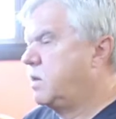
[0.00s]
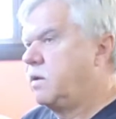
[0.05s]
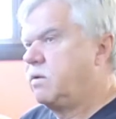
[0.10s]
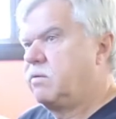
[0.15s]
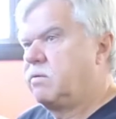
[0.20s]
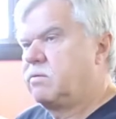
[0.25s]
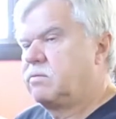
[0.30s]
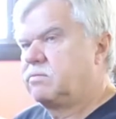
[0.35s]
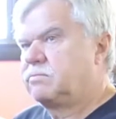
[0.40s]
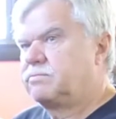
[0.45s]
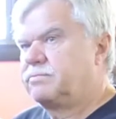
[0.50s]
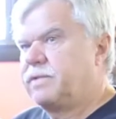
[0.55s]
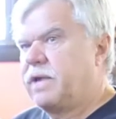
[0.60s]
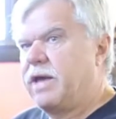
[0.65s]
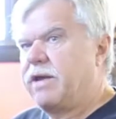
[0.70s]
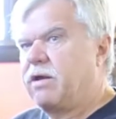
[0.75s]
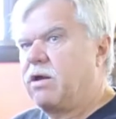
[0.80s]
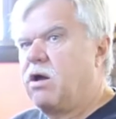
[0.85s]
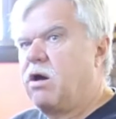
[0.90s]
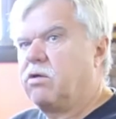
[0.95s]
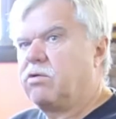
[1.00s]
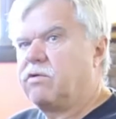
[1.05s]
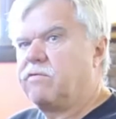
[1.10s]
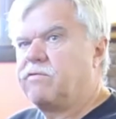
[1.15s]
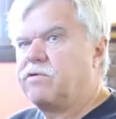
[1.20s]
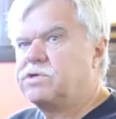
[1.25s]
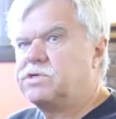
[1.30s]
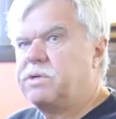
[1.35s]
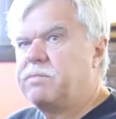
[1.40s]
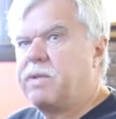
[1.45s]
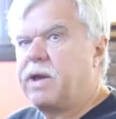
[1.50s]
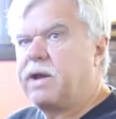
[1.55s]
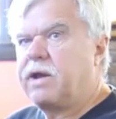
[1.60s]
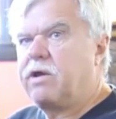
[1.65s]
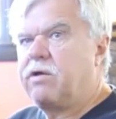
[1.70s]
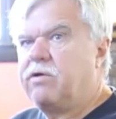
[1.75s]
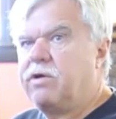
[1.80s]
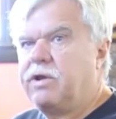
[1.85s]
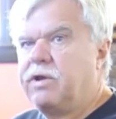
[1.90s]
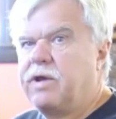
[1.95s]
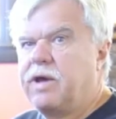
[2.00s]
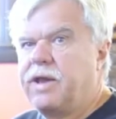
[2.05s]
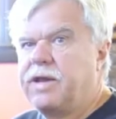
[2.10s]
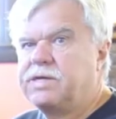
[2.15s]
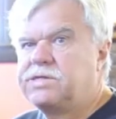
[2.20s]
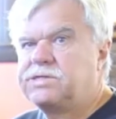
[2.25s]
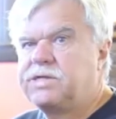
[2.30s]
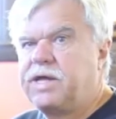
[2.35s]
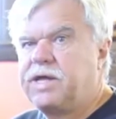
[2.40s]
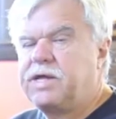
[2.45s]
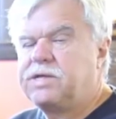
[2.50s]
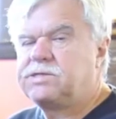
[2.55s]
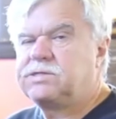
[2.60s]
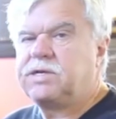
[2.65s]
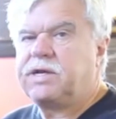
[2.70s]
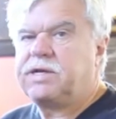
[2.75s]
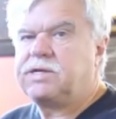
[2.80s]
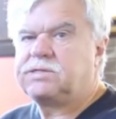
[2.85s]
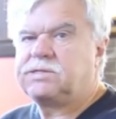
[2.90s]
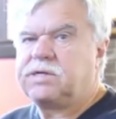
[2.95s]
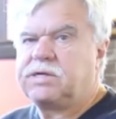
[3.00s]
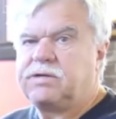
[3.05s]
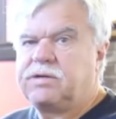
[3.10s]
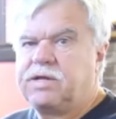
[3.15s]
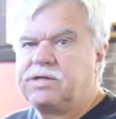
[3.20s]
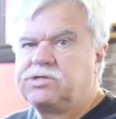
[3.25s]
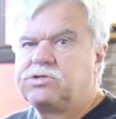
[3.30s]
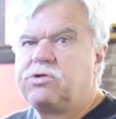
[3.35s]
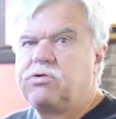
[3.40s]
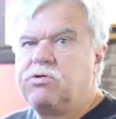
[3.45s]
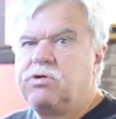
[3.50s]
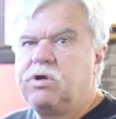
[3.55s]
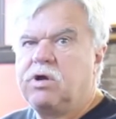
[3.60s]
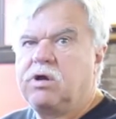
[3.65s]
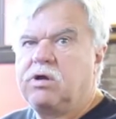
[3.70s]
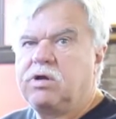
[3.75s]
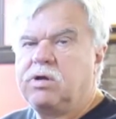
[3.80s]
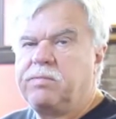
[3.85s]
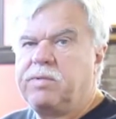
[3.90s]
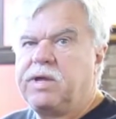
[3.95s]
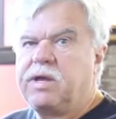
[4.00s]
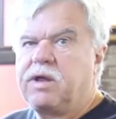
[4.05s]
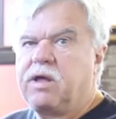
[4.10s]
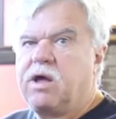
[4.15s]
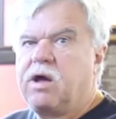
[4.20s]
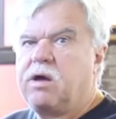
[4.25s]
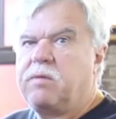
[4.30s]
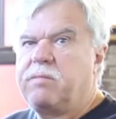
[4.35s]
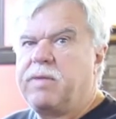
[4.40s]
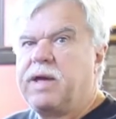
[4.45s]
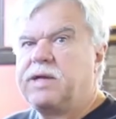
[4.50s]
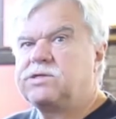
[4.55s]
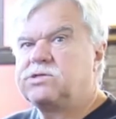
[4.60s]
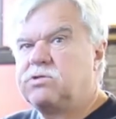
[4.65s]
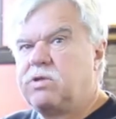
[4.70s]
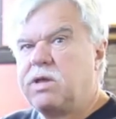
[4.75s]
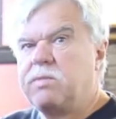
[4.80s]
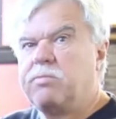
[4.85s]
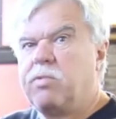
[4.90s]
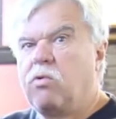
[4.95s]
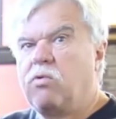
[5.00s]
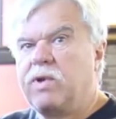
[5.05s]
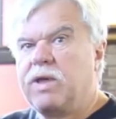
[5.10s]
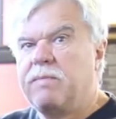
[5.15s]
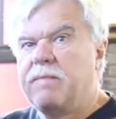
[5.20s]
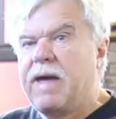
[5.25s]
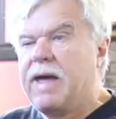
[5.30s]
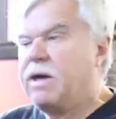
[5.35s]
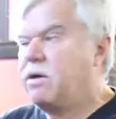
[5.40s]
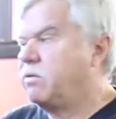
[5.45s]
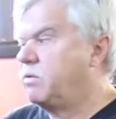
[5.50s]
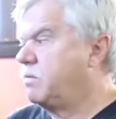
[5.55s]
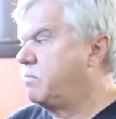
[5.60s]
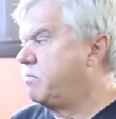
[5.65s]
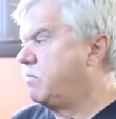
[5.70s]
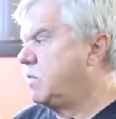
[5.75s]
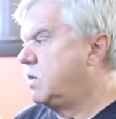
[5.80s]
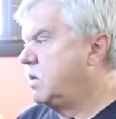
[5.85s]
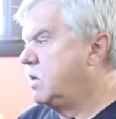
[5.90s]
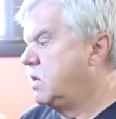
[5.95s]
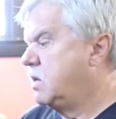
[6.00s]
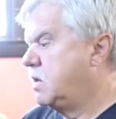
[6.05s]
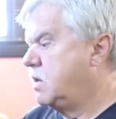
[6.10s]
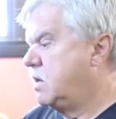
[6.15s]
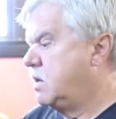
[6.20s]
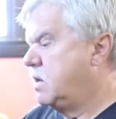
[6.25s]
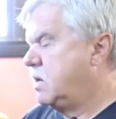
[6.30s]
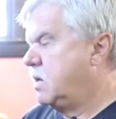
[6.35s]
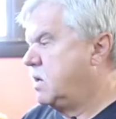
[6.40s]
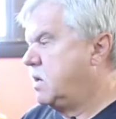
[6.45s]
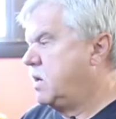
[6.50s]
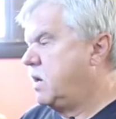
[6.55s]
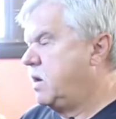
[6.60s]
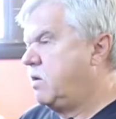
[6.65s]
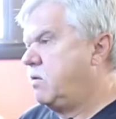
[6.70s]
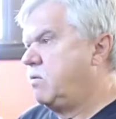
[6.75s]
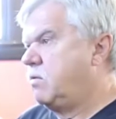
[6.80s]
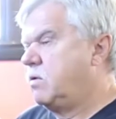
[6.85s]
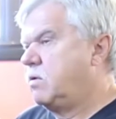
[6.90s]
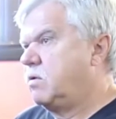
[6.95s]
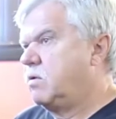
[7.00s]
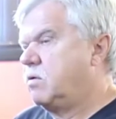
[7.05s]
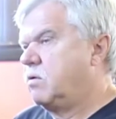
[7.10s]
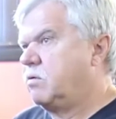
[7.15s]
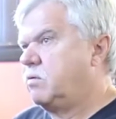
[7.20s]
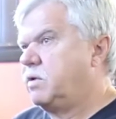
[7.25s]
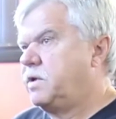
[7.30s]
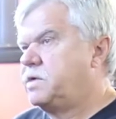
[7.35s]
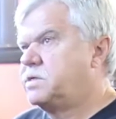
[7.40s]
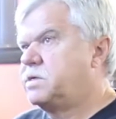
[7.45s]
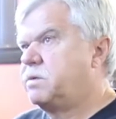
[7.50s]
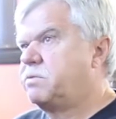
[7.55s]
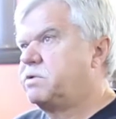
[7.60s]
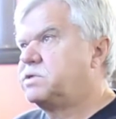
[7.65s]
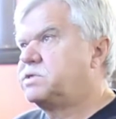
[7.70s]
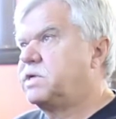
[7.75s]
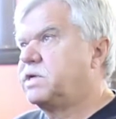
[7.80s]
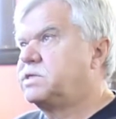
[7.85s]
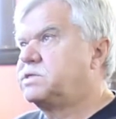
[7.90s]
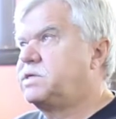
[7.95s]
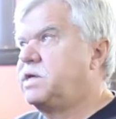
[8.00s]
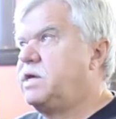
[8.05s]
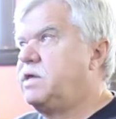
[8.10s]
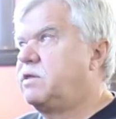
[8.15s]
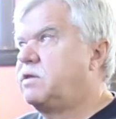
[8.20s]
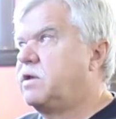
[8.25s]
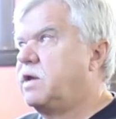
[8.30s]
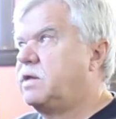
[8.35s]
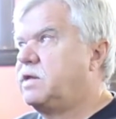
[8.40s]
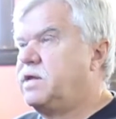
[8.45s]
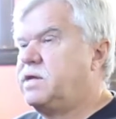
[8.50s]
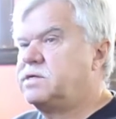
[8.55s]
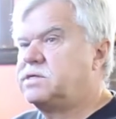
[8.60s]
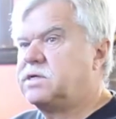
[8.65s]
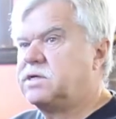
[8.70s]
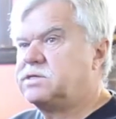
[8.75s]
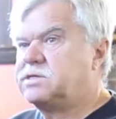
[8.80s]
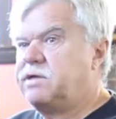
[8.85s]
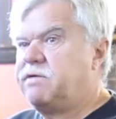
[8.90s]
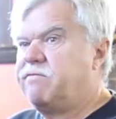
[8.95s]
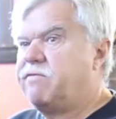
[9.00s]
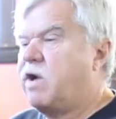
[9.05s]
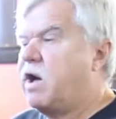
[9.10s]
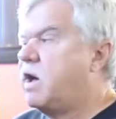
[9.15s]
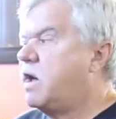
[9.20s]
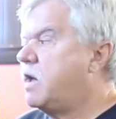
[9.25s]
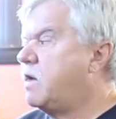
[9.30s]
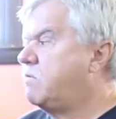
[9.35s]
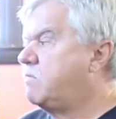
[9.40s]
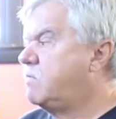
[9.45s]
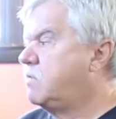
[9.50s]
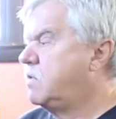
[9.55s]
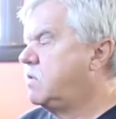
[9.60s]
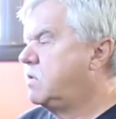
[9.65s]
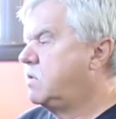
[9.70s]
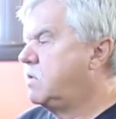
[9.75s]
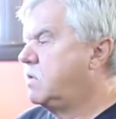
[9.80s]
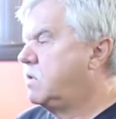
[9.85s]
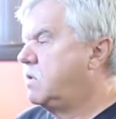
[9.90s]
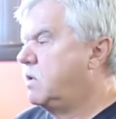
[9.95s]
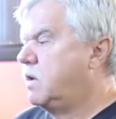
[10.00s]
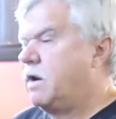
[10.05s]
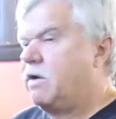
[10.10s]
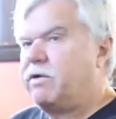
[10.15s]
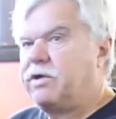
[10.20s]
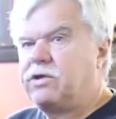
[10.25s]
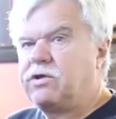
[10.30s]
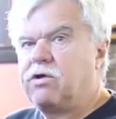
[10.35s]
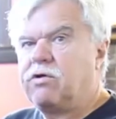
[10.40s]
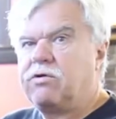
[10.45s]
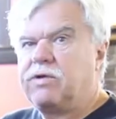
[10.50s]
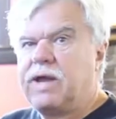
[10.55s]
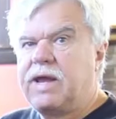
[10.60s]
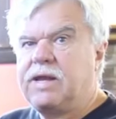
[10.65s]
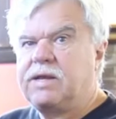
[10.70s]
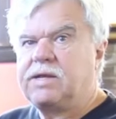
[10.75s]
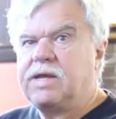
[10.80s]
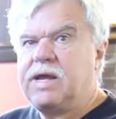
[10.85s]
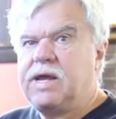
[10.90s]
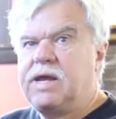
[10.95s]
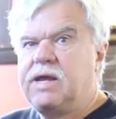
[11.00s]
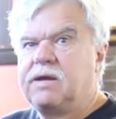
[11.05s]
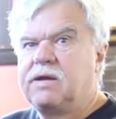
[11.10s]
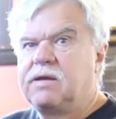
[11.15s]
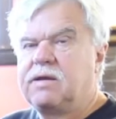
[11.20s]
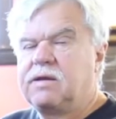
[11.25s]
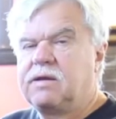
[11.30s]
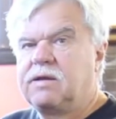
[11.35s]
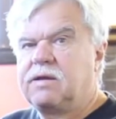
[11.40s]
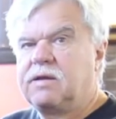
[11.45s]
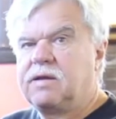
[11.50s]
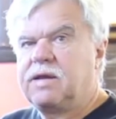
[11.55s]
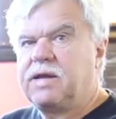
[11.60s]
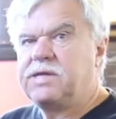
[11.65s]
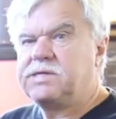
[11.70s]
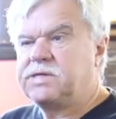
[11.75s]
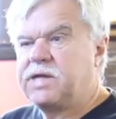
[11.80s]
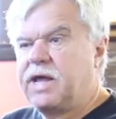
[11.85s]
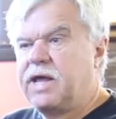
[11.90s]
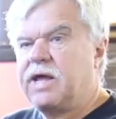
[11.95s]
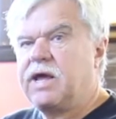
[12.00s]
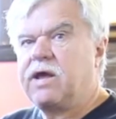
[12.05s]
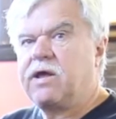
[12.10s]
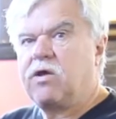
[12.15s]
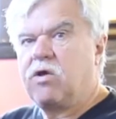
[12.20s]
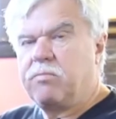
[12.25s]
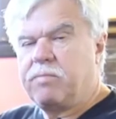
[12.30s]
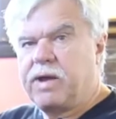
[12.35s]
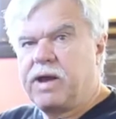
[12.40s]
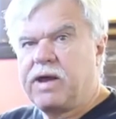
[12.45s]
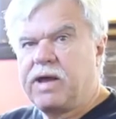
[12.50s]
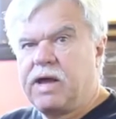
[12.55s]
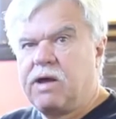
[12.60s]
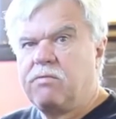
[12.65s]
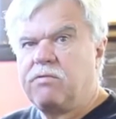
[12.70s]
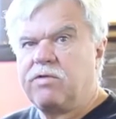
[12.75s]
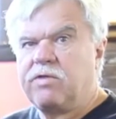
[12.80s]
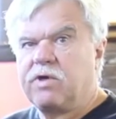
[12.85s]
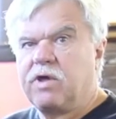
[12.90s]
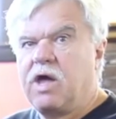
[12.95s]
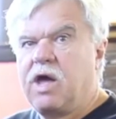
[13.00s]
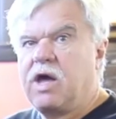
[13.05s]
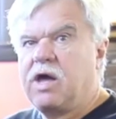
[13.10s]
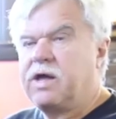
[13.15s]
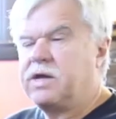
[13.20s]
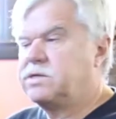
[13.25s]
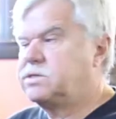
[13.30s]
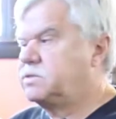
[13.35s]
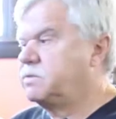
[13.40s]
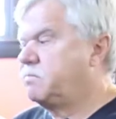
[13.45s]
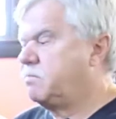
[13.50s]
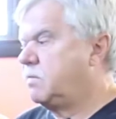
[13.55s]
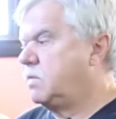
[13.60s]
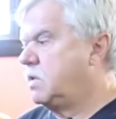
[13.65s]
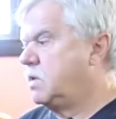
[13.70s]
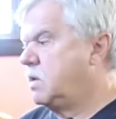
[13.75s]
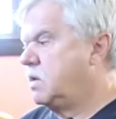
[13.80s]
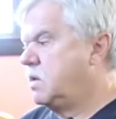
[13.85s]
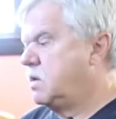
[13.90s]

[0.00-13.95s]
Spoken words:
they had a controversy back here in the United States, and they said that's too young to be in combat, so they pulled him out. And on December 16th, 1965, Larry turned 18. He said, hey, I can go back out with the guys.